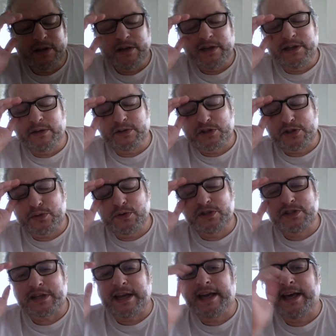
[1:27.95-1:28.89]
You know, as soon
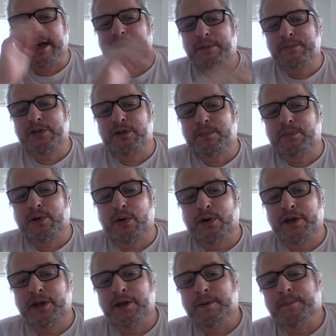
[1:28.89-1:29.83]
as I got up to the
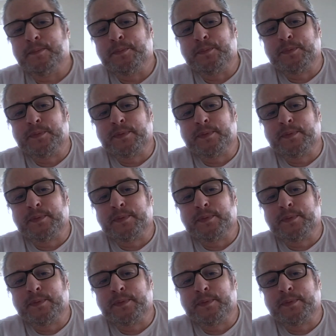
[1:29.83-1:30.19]
podium,